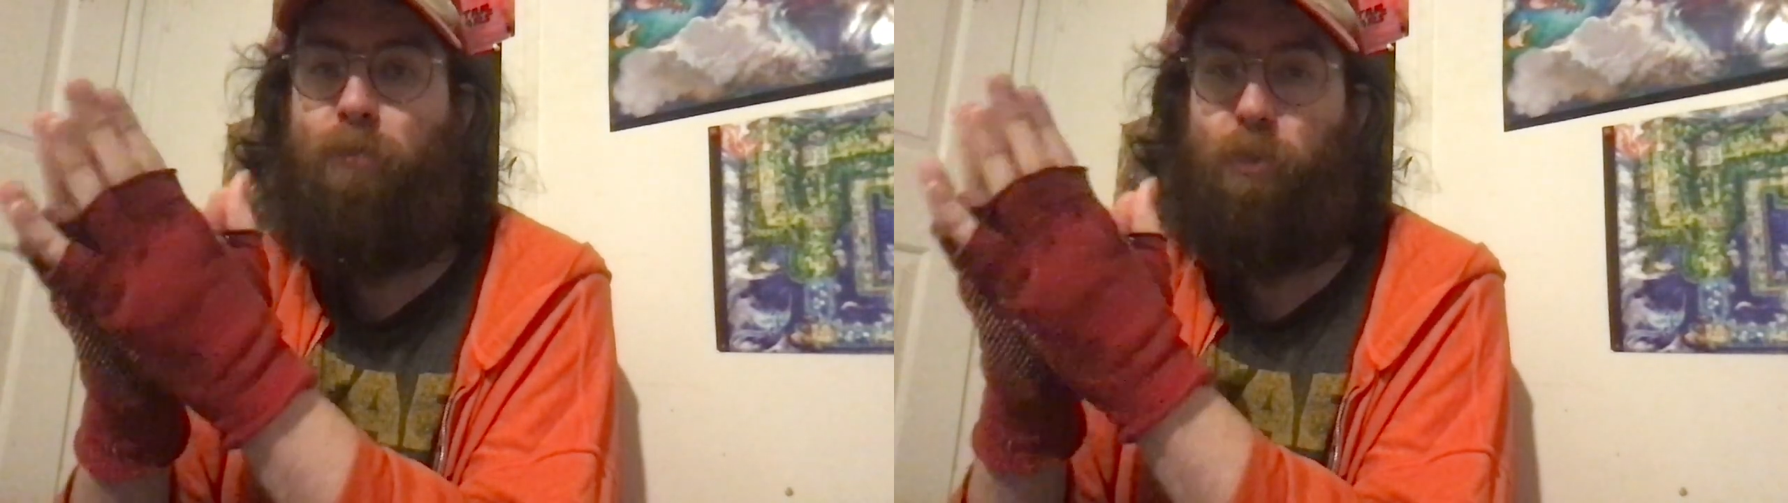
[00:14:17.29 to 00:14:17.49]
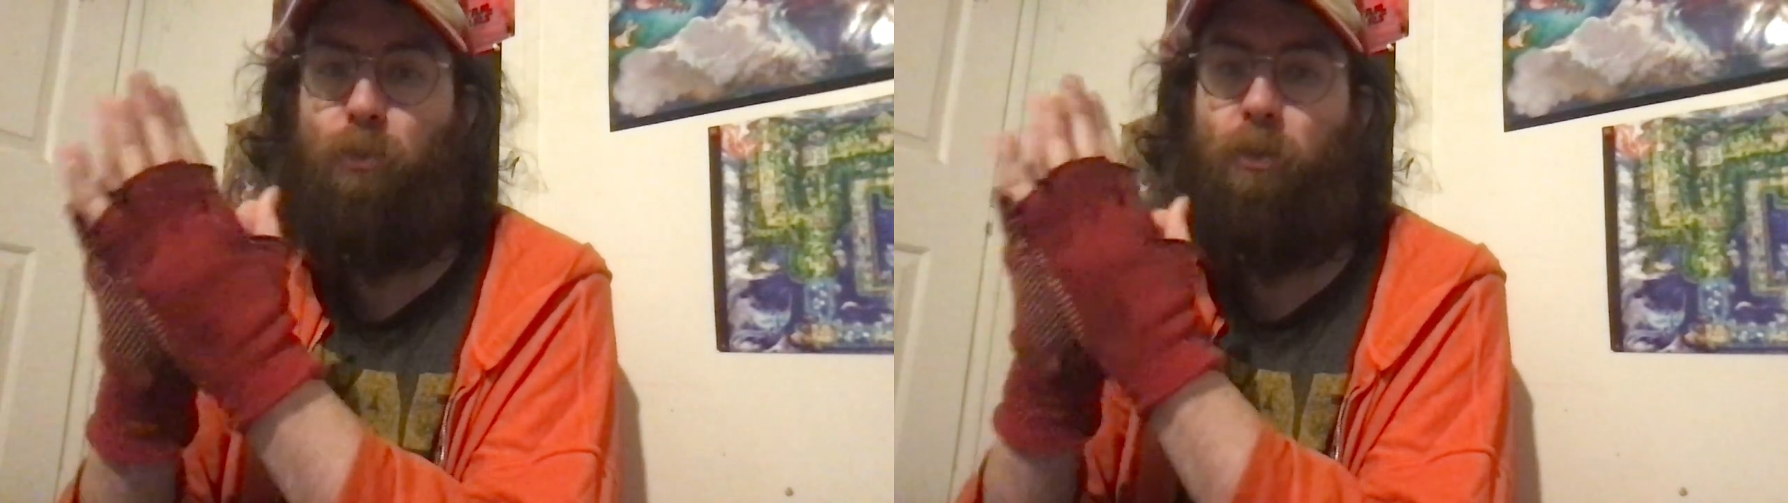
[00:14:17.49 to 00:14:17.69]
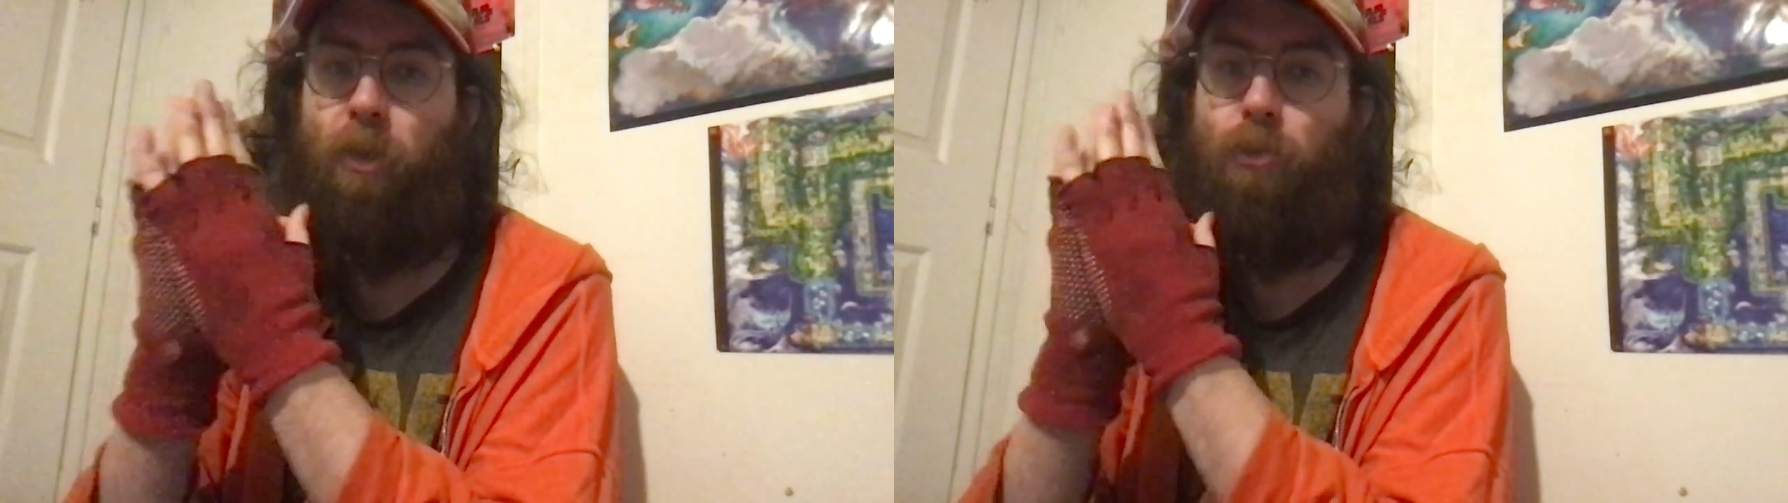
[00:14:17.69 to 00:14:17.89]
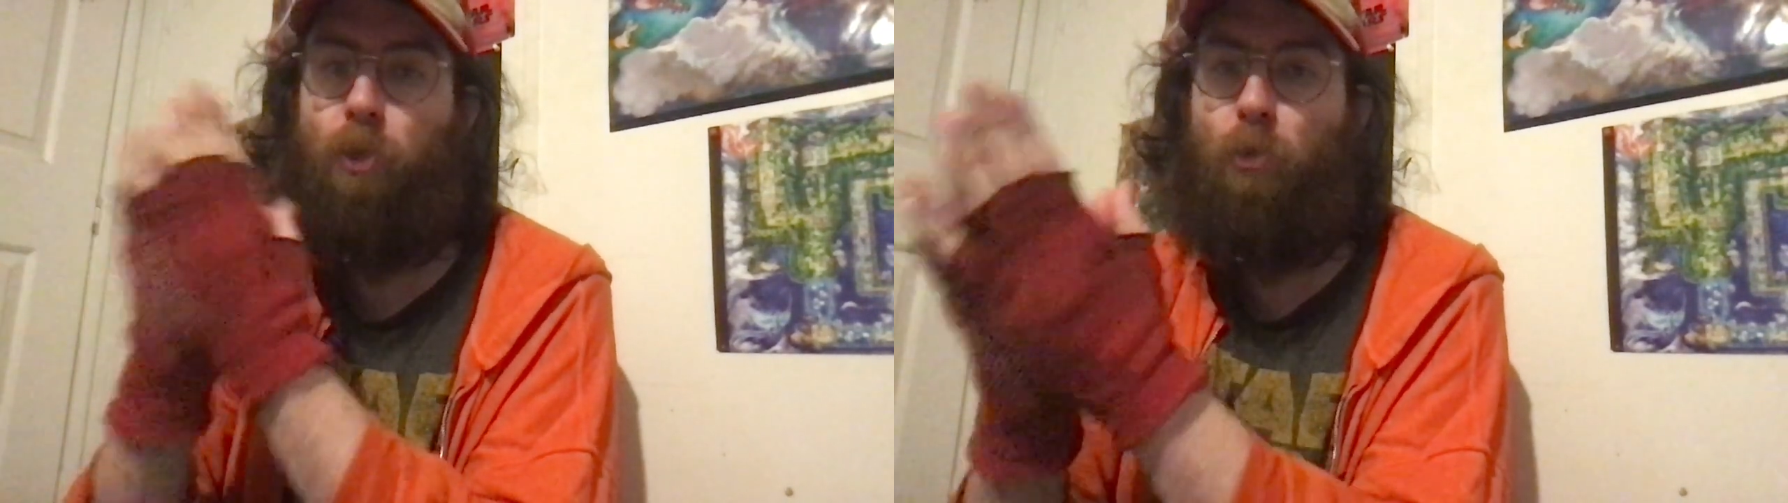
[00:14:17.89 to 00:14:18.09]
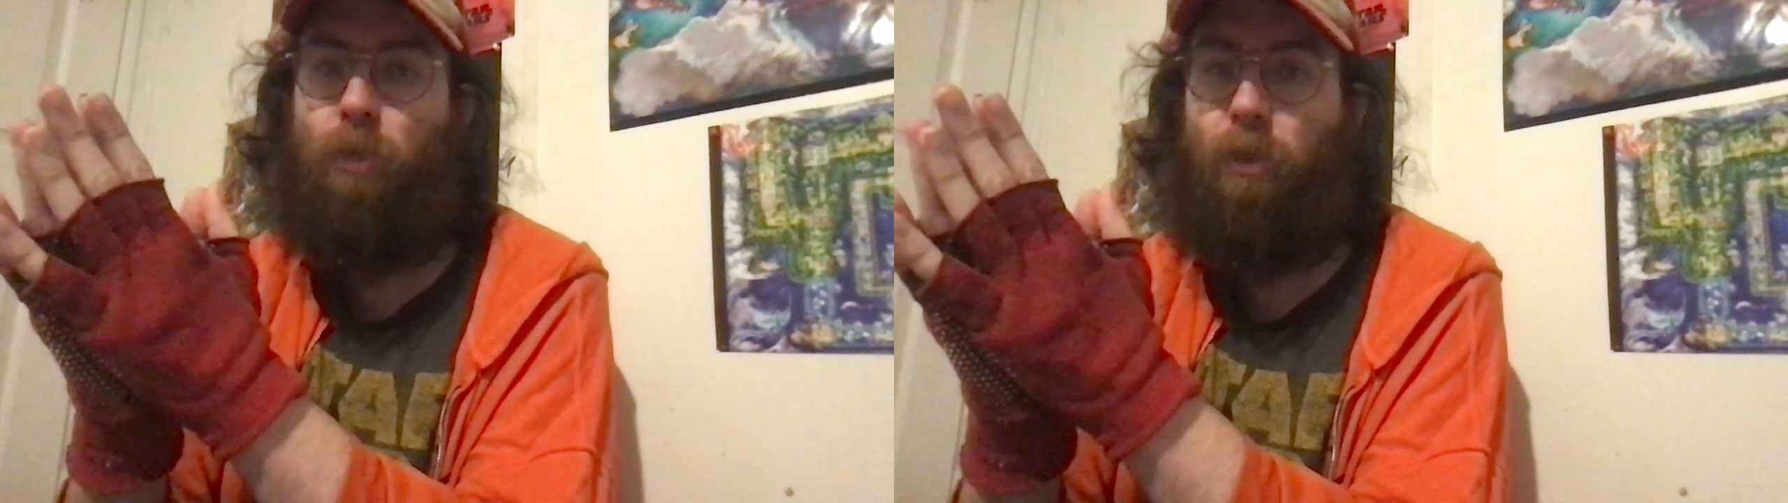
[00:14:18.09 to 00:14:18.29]
including
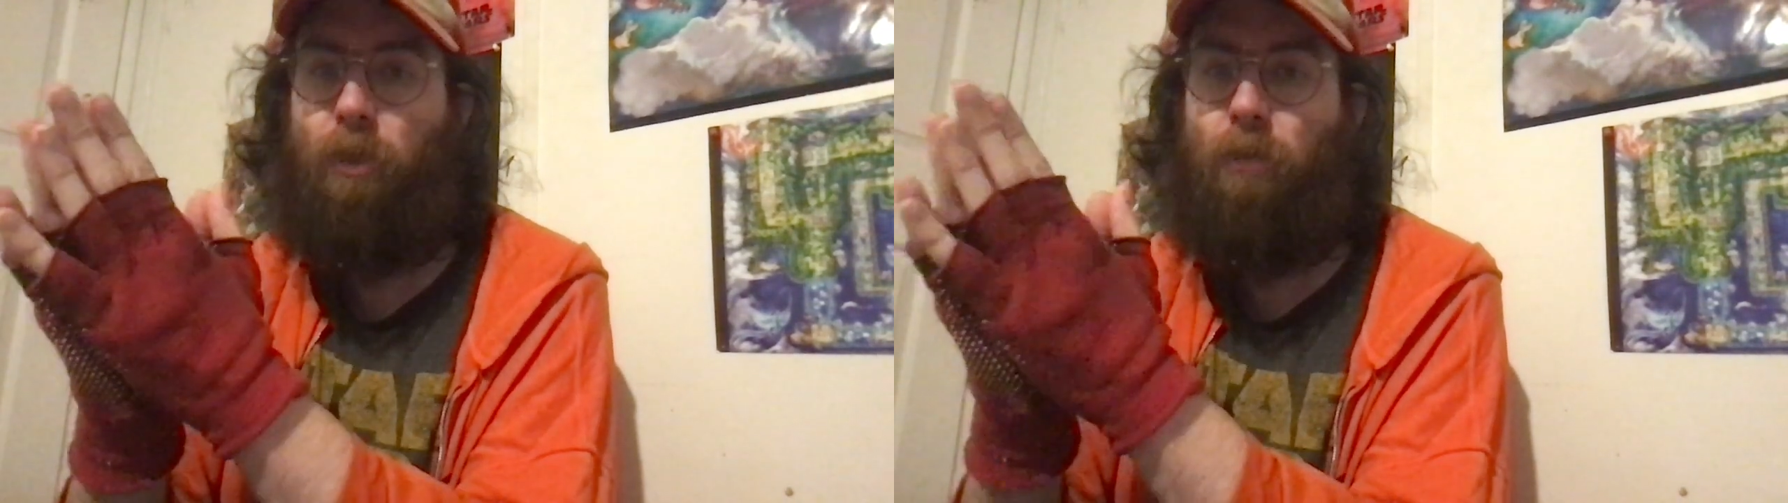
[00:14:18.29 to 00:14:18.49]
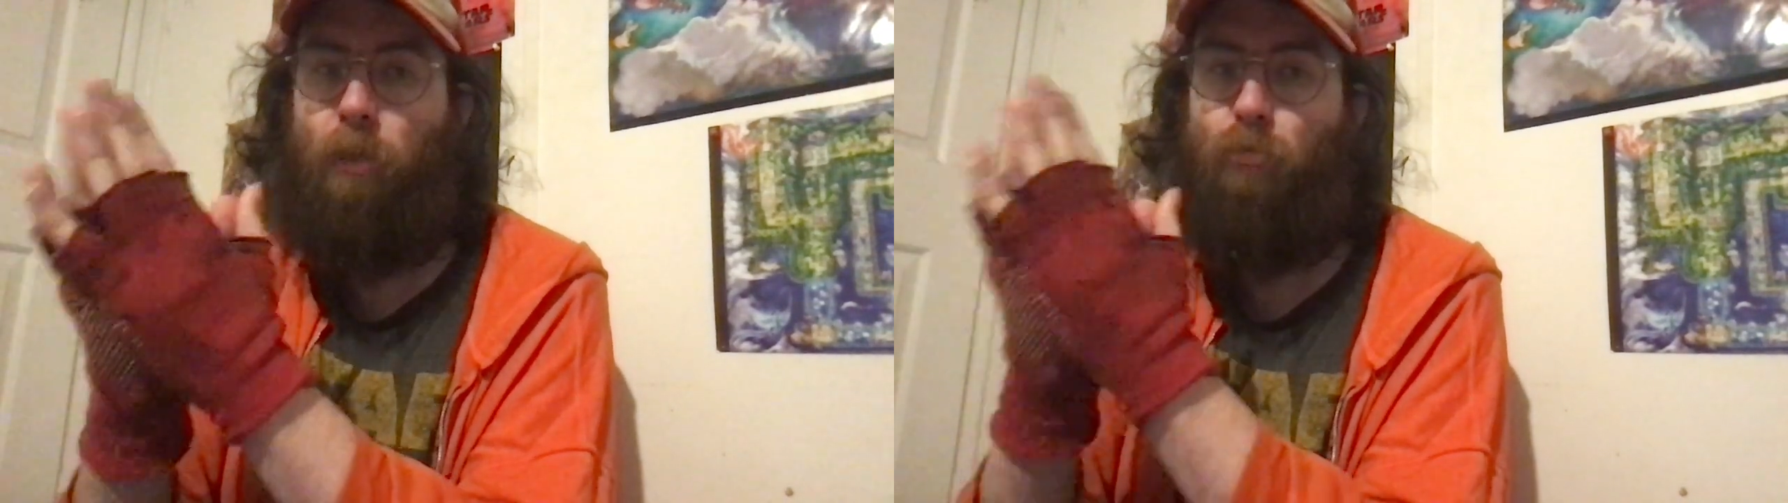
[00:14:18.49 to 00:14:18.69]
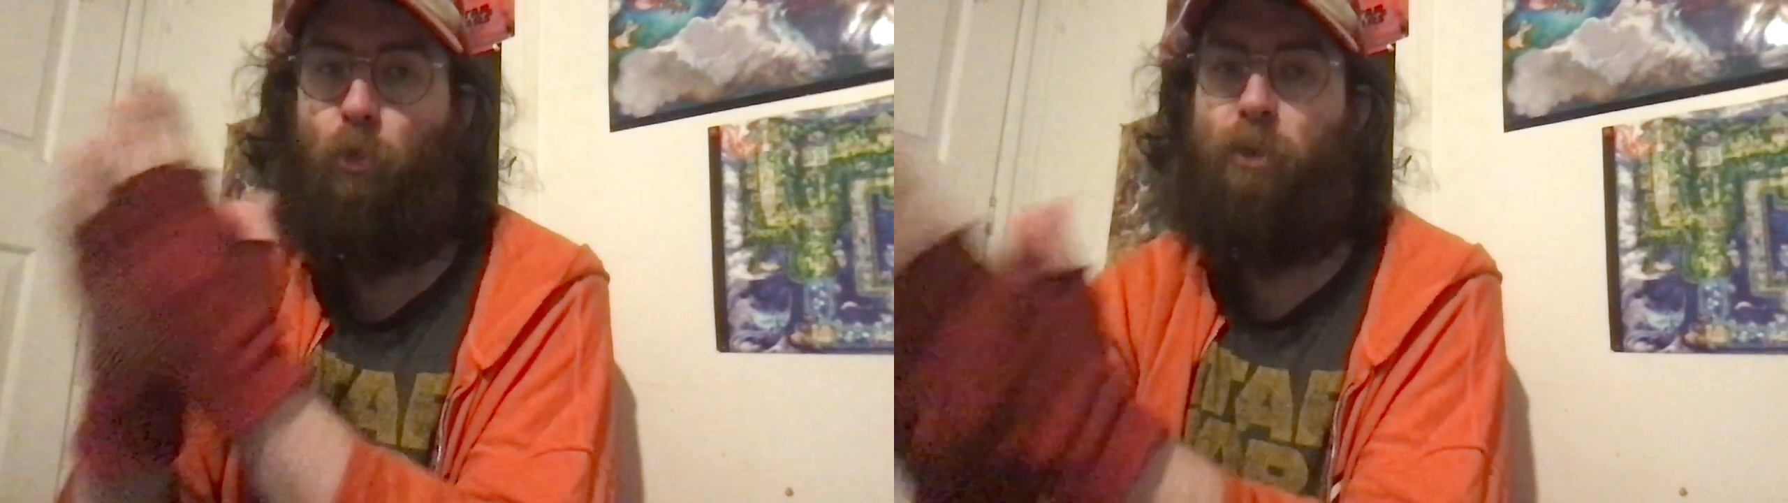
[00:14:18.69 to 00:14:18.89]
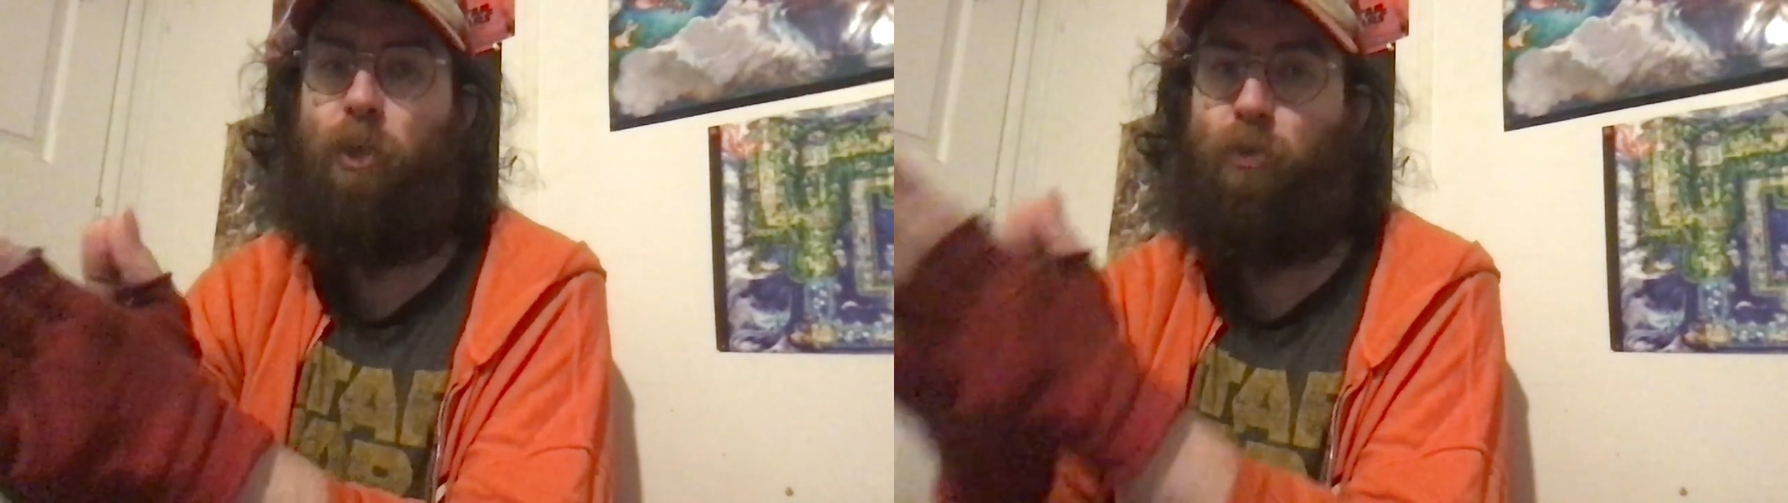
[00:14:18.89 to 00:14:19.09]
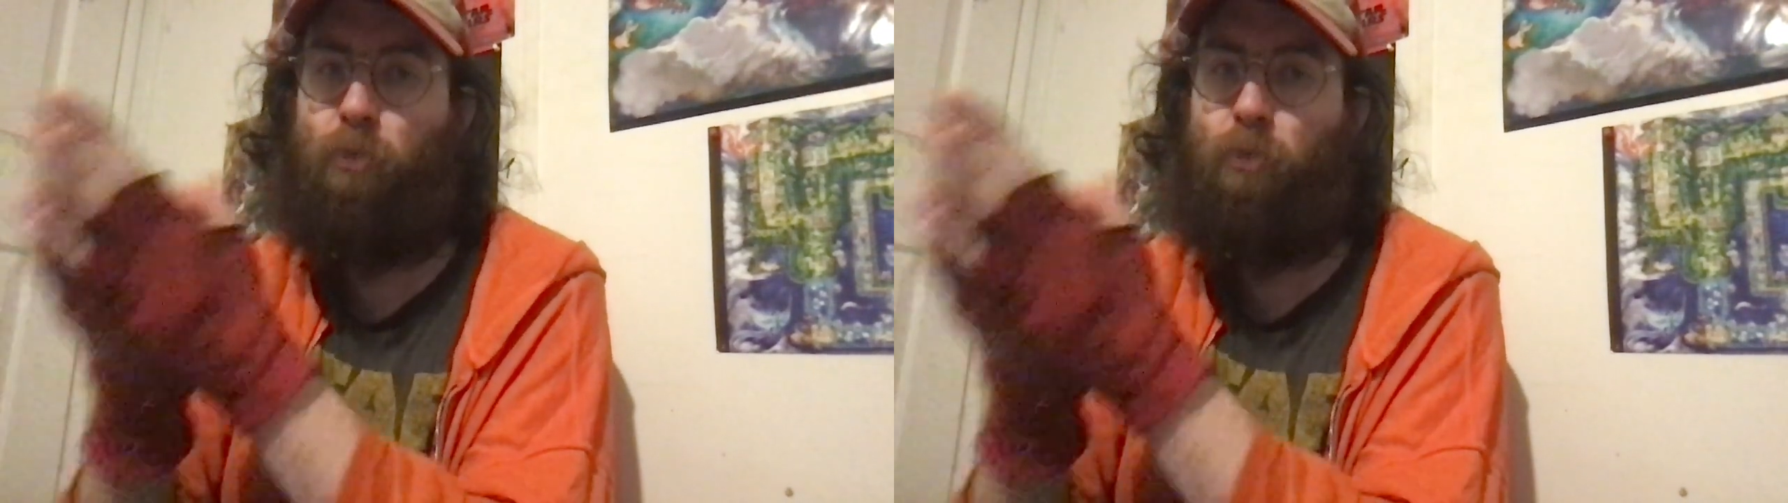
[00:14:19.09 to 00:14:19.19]
Hadoken and Growing Attack,